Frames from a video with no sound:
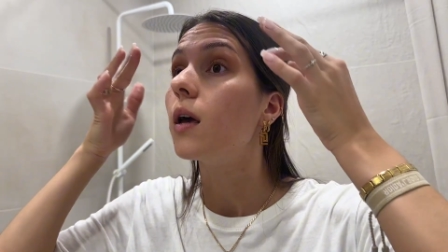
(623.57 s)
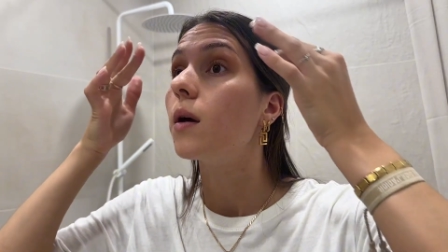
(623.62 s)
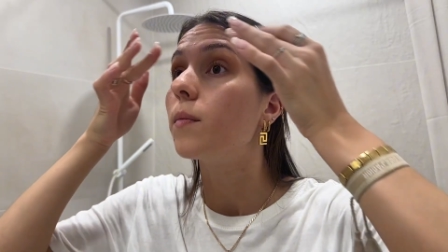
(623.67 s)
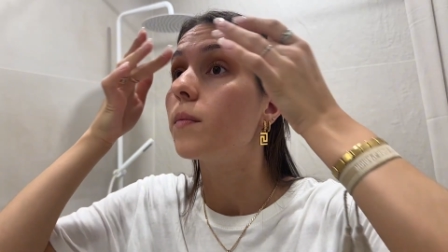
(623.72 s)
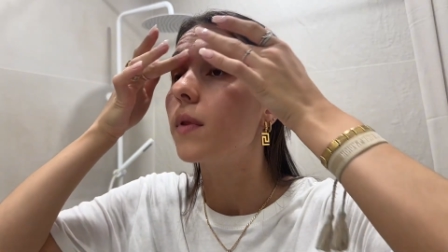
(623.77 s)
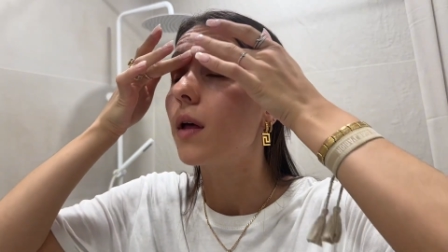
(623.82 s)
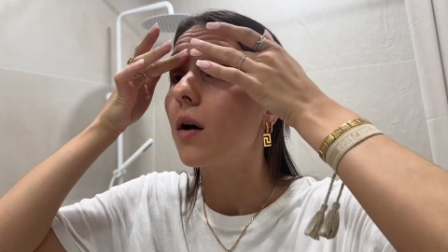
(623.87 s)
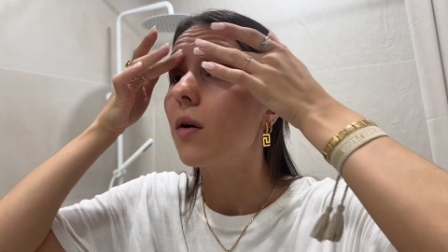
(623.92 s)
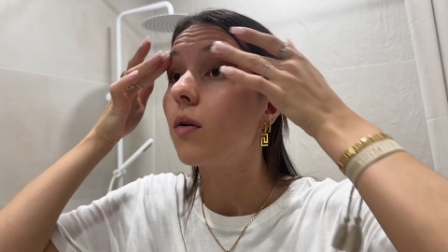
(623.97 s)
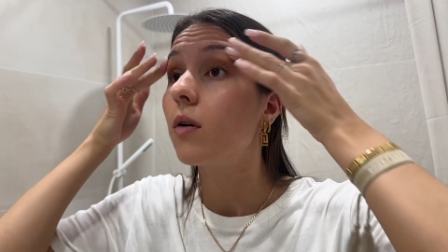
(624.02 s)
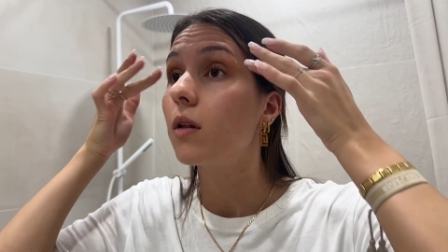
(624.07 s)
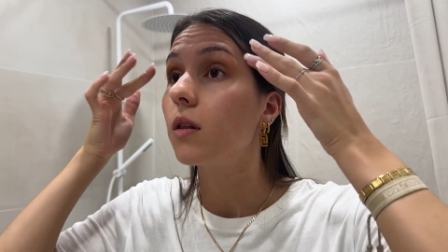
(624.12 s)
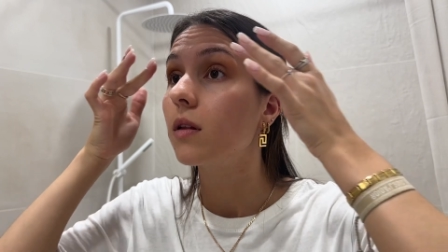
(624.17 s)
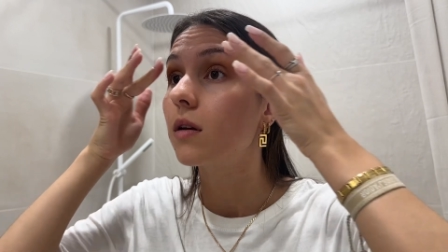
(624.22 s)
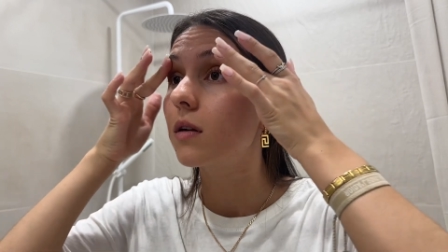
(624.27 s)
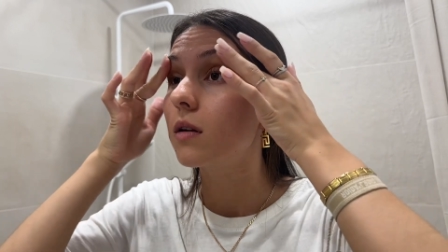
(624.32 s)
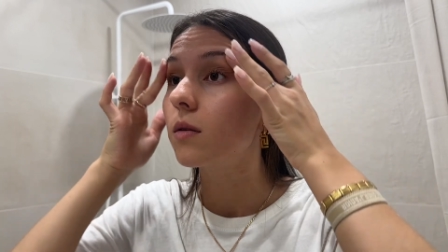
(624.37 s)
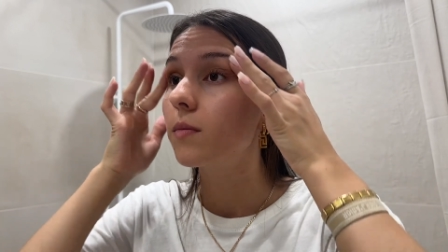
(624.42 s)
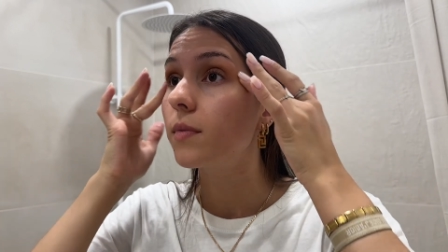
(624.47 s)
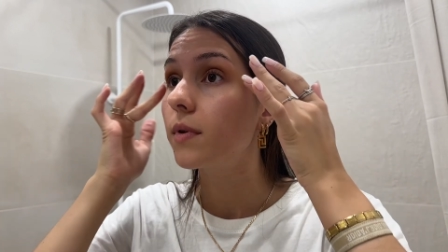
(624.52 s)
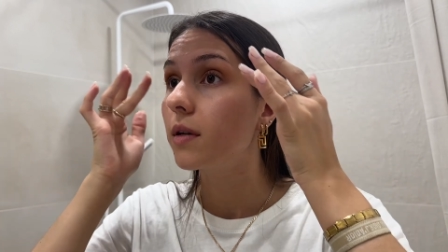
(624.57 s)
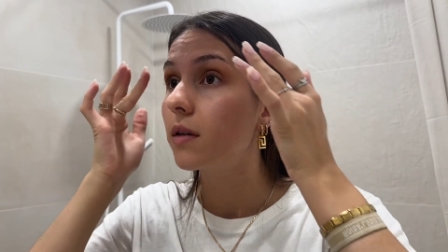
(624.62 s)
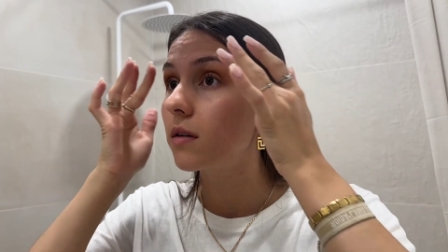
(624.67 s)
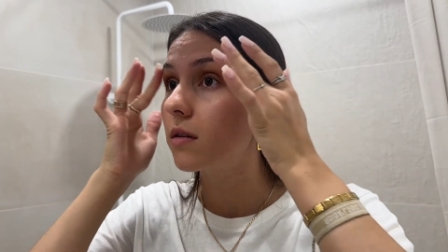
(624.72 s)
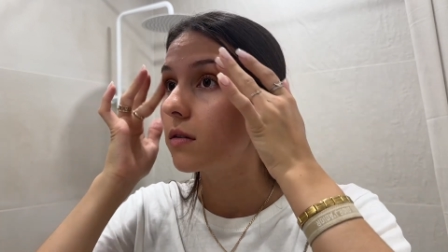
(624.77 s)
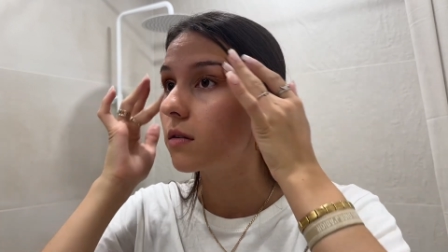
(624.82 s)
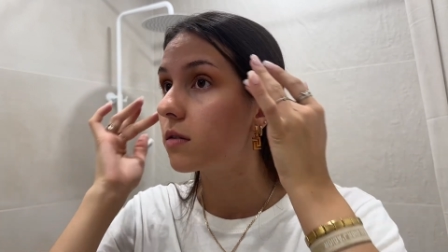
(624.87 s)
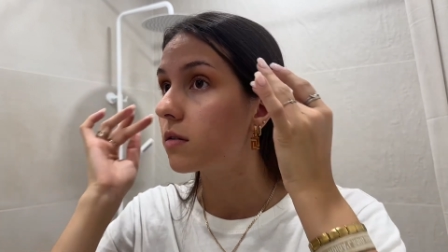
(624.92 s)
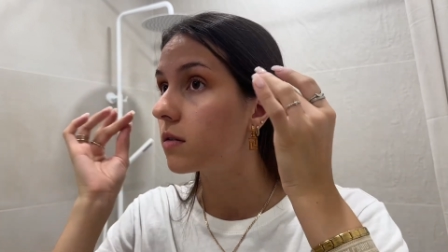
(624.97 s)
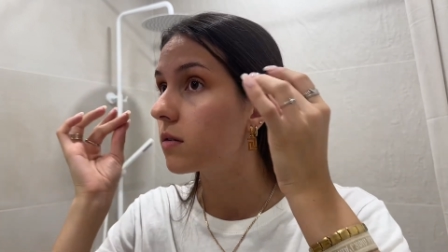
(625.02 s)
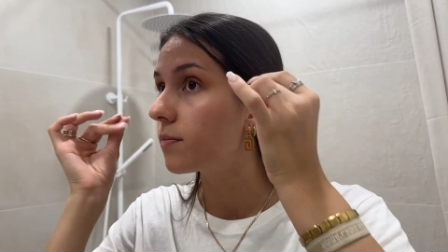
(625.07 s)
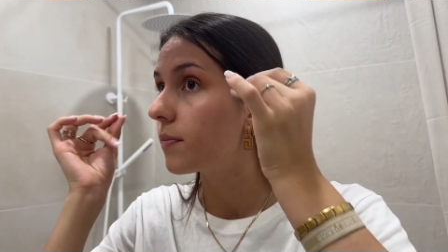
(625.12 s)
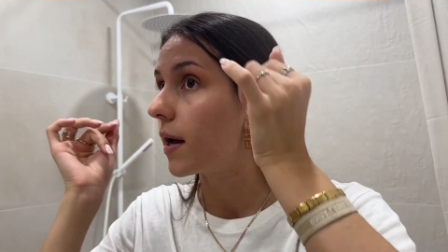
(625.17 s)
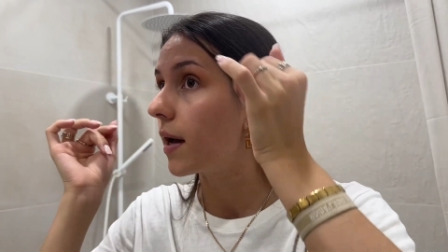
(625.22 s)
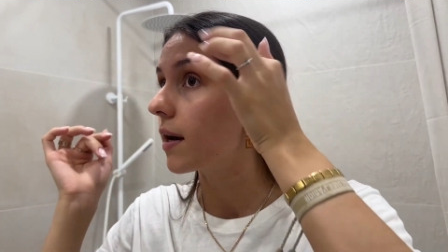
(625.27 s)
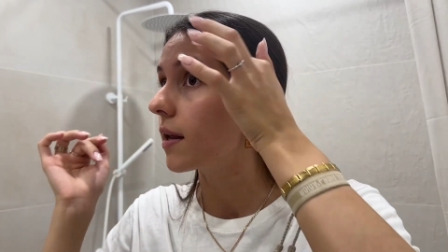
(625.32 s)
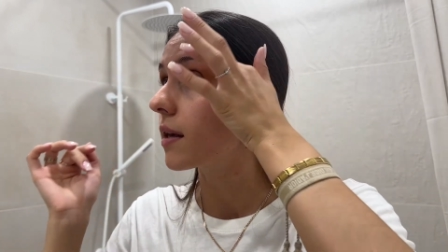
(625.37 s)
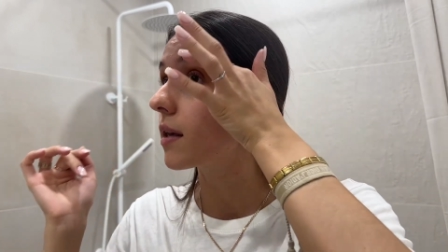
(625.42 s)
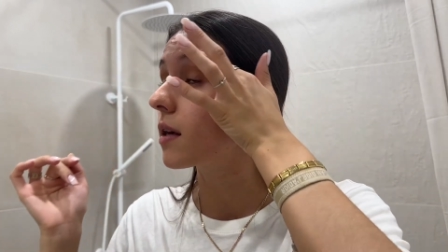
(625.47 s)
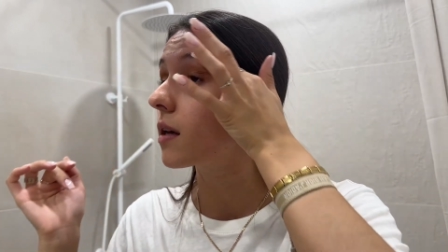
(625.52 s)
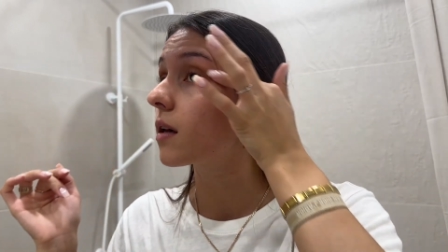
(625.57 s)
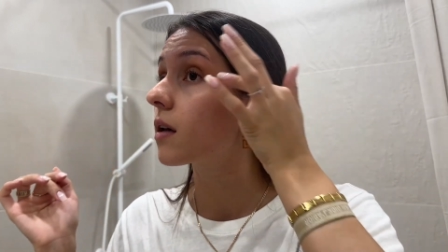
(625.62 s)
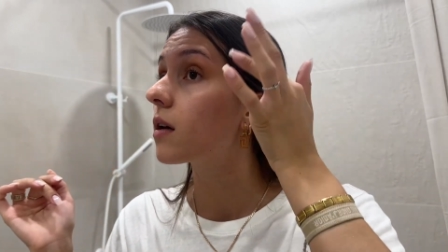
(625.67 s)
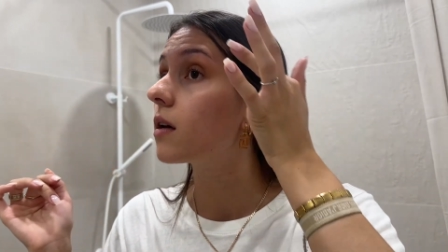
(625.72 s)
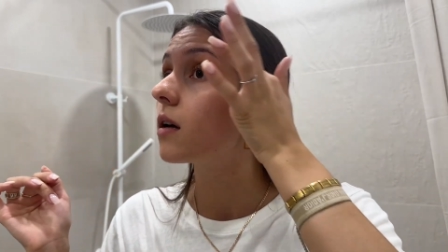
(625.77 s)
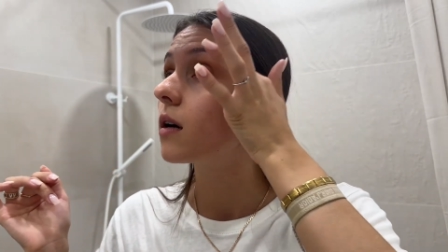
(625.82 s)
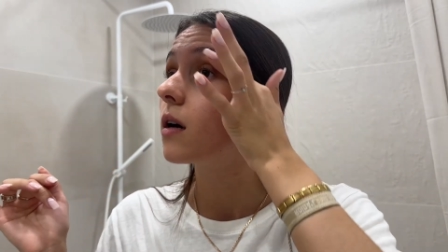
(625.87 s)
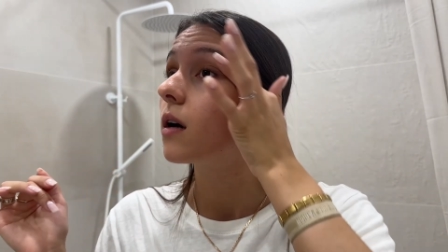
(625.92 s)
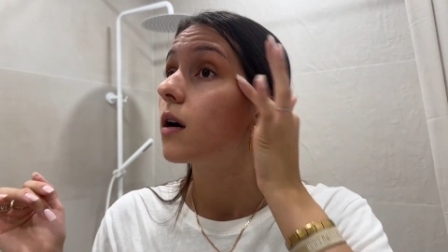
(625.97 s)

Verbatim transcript: am now a little bit panicking,